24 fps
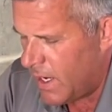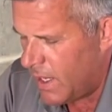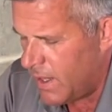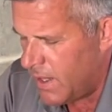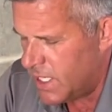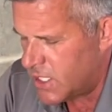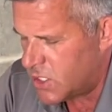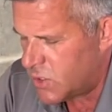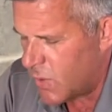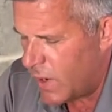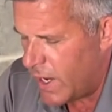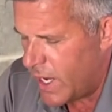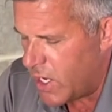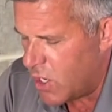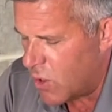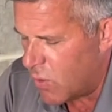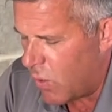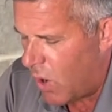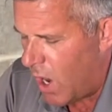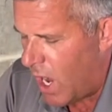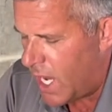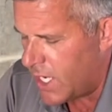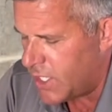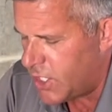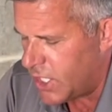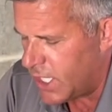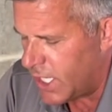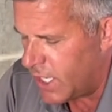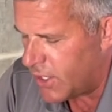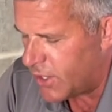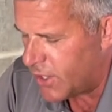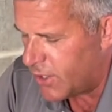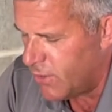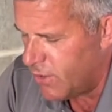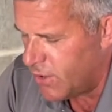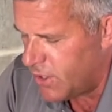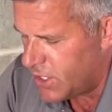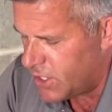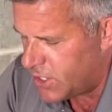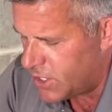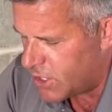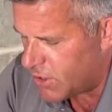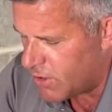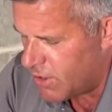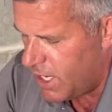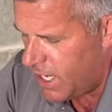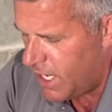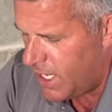This way you're washing it through the
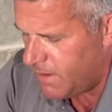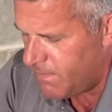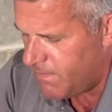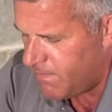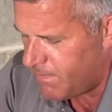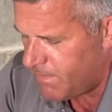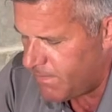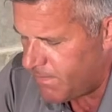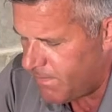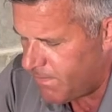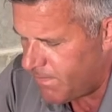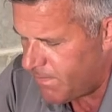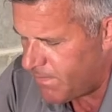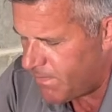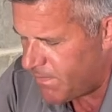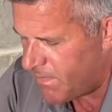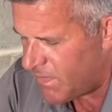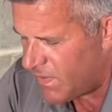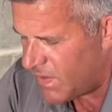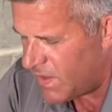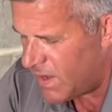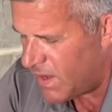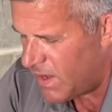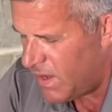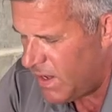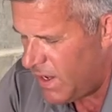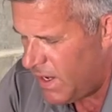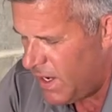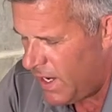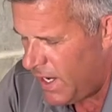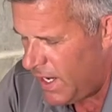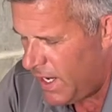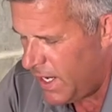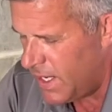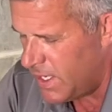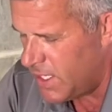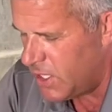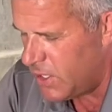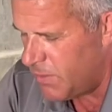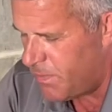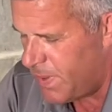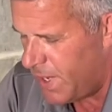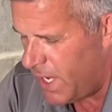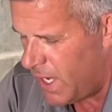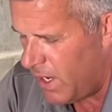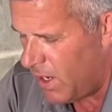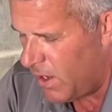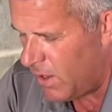screen into the
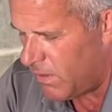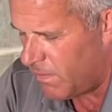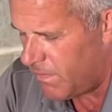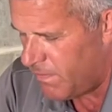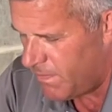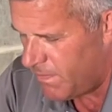pail.